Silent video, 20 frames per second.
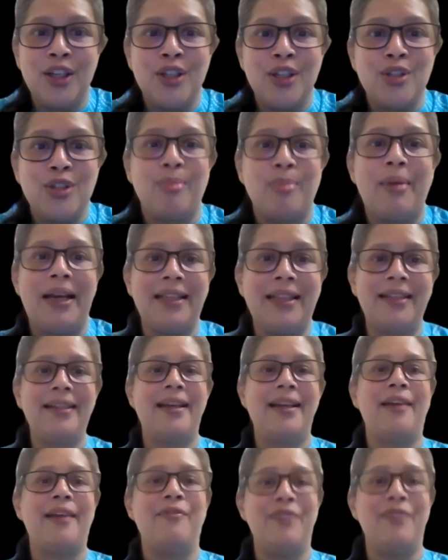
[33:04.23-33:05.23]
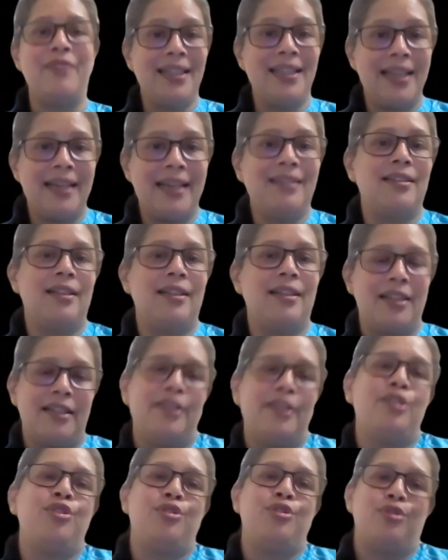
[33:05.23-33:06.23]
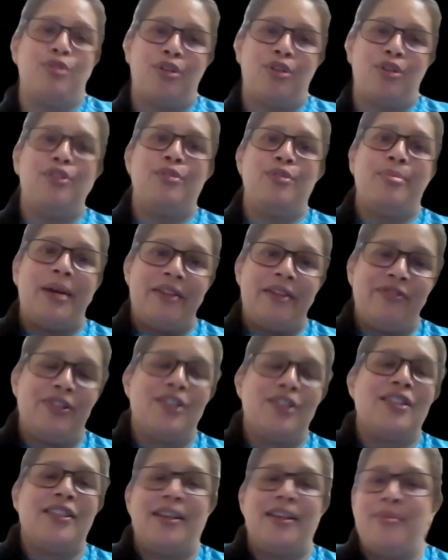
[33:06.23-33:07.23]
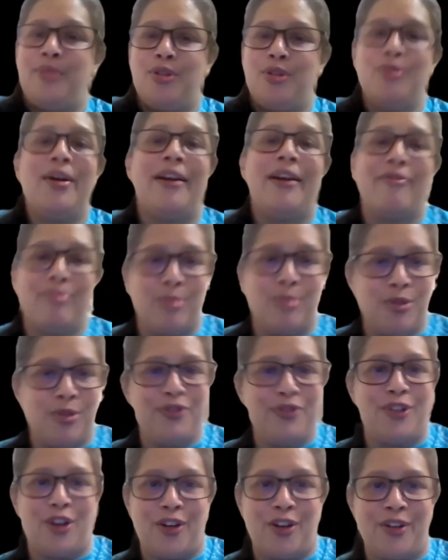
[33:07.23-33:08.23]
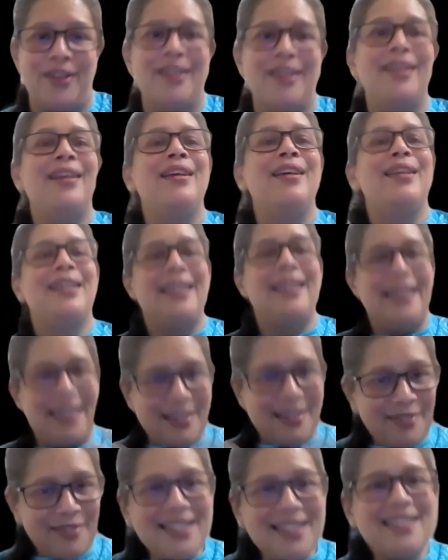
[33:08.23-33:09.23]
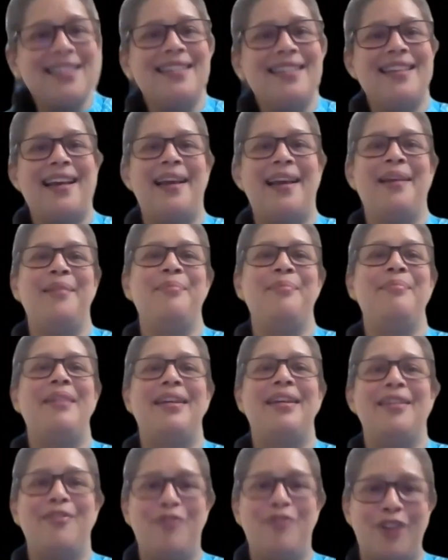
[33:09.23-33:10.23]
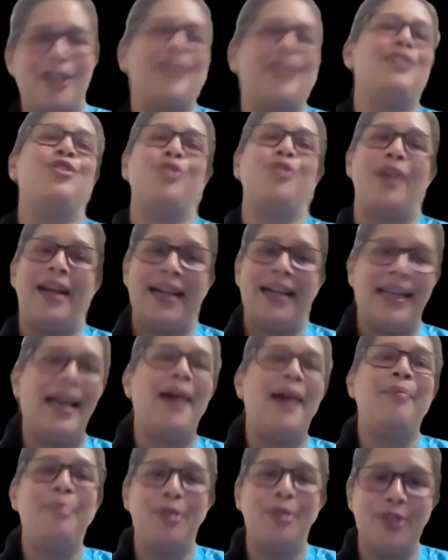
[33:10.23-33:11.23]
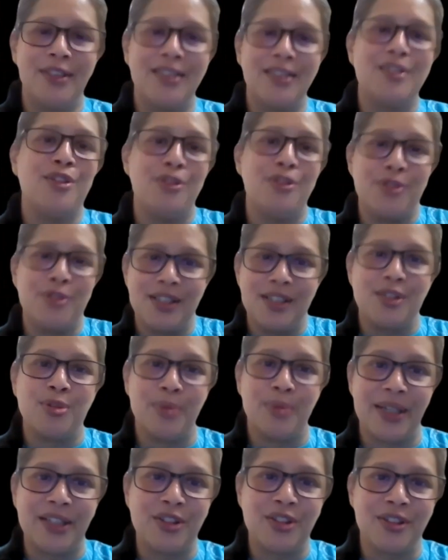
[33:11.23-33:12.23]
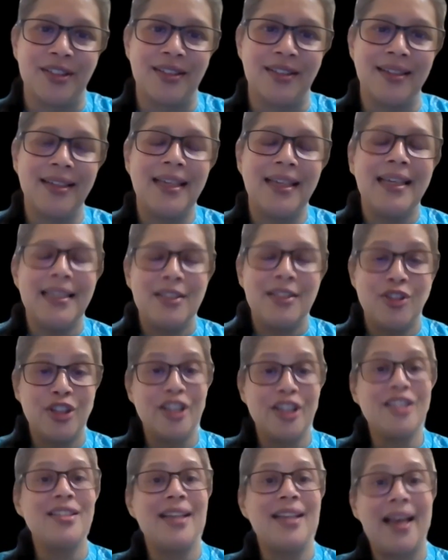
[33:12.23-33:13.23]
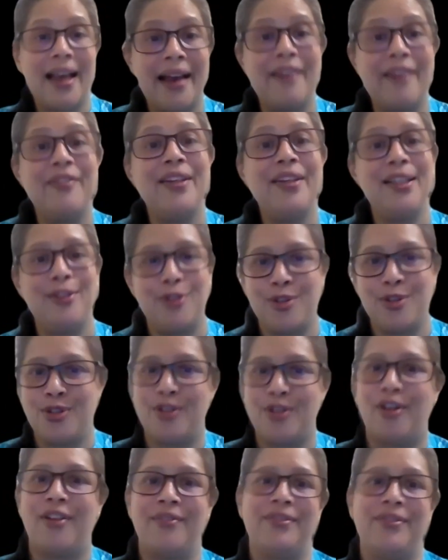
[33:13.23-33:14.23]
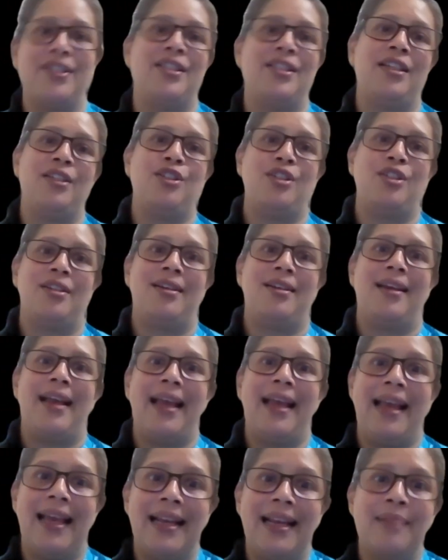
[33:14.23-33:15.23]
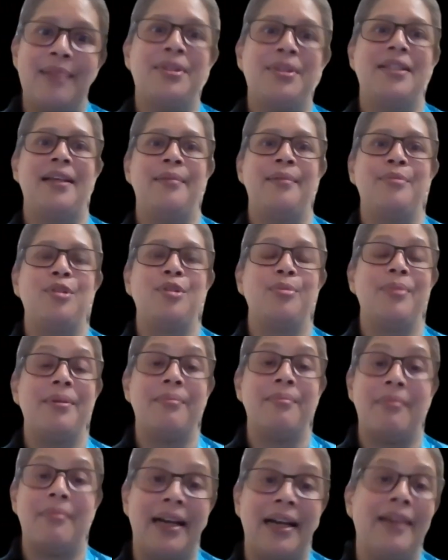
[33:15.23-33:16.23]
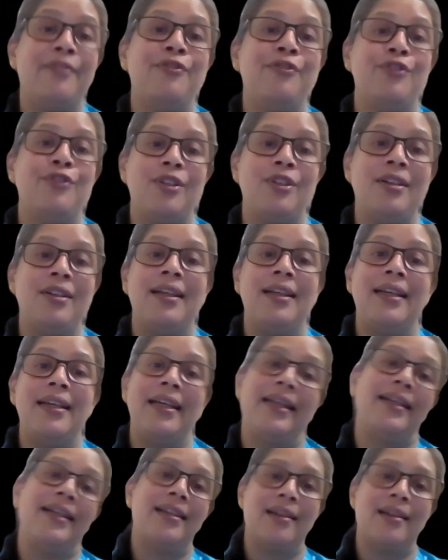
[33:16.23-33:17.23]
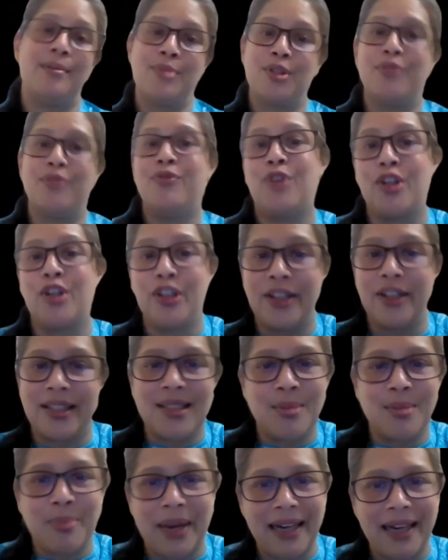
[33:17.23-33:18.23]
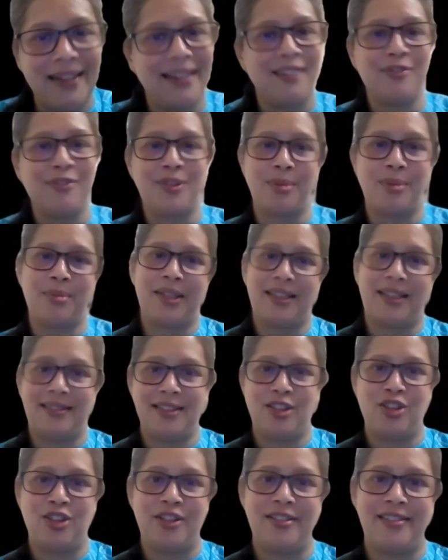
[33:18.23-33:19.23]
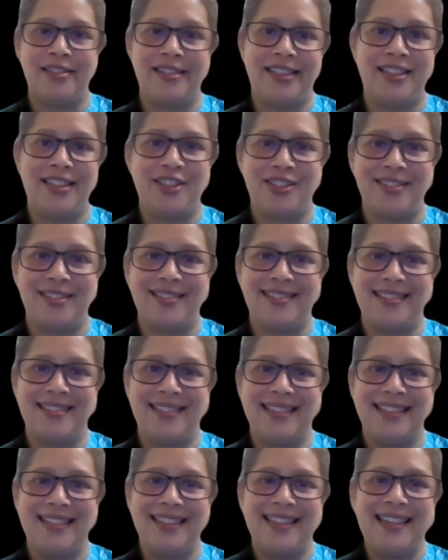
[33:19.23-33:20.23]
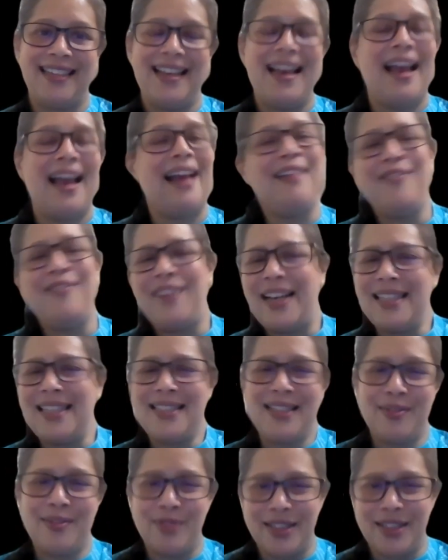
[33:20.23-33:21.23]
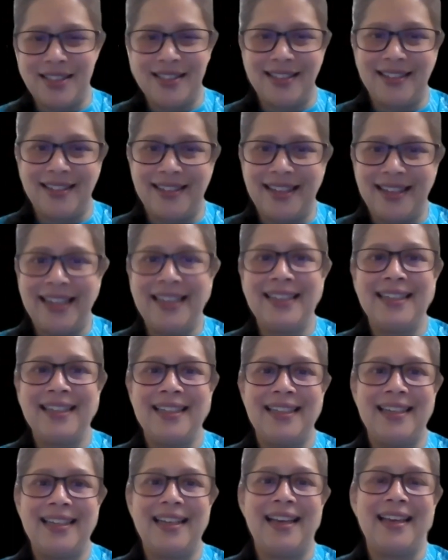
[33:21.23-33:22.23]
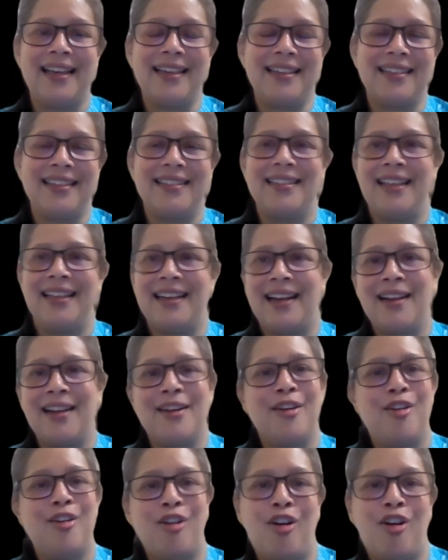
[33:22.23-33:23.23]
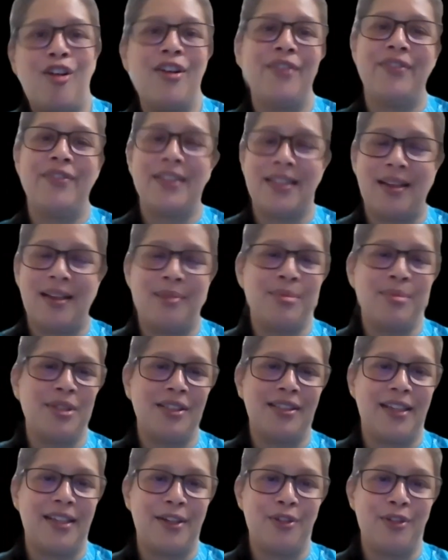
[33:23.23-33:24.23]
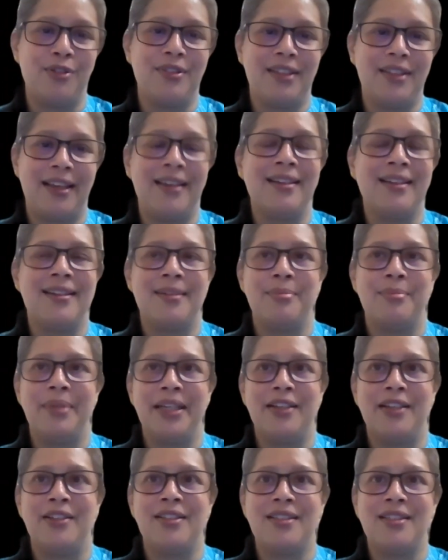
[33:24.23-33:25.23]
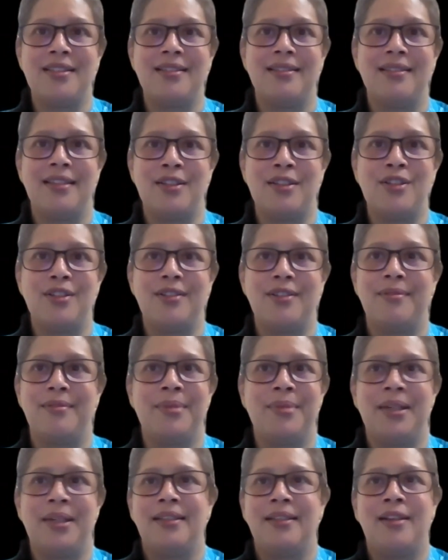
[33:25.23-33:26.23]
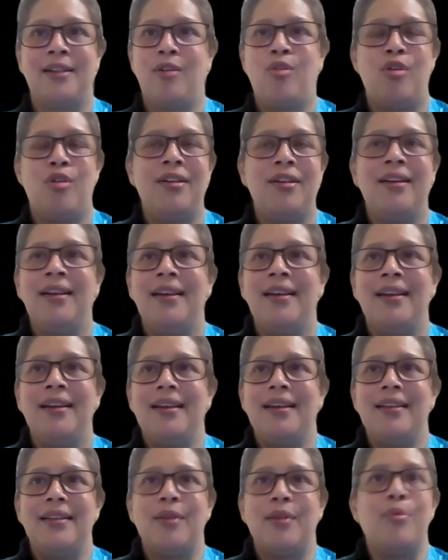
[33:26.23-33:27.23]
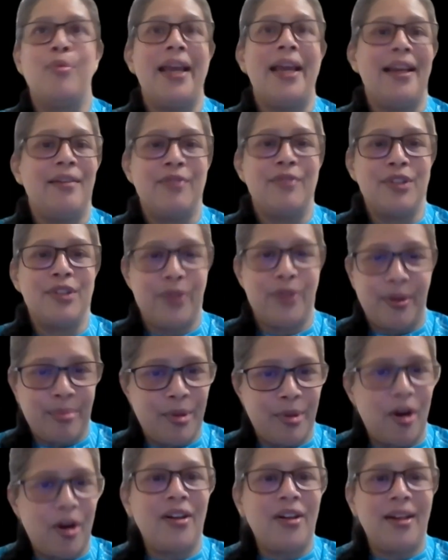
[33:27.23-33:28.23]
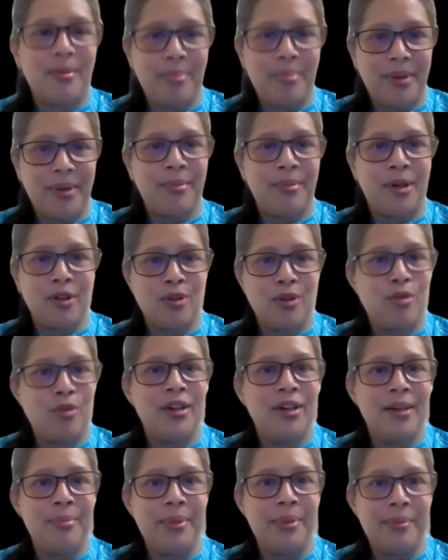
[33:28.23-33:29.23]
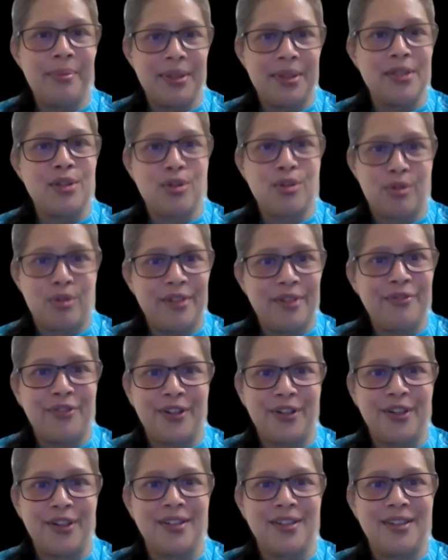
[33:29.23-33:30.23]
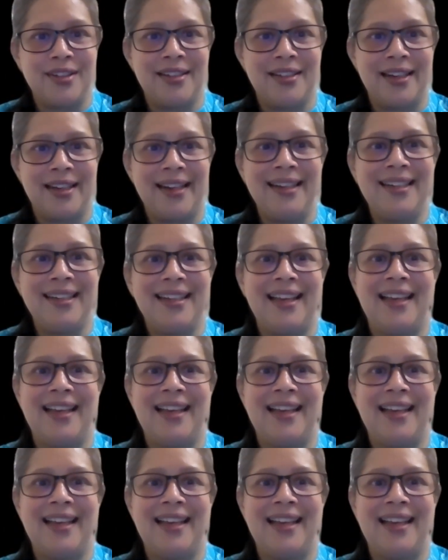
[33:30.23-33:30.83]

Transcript: So by the time we take the courage to call you by first name, you have moved on. Give us the time for us to adapt to this new situation. Just having those conversations helps them to be mindful in terms of what you're expecting from the other generation. And vice versa, right? Like, there are a lot of assumptions that you think, because the way in which we are brought up about older people is so different, right?